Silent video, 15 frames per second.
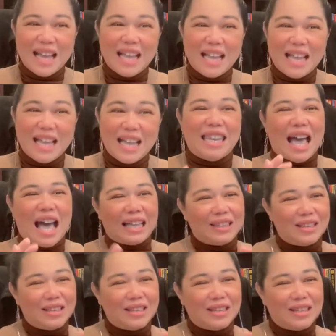Another
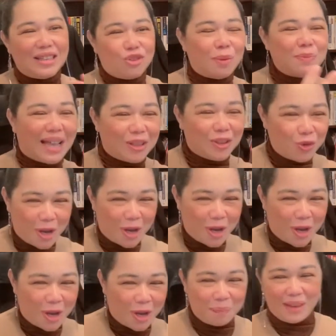dream start to
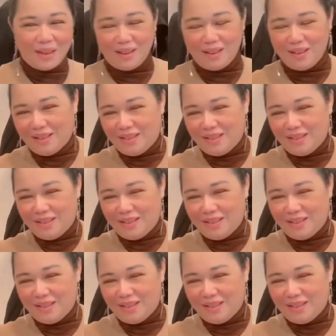appear.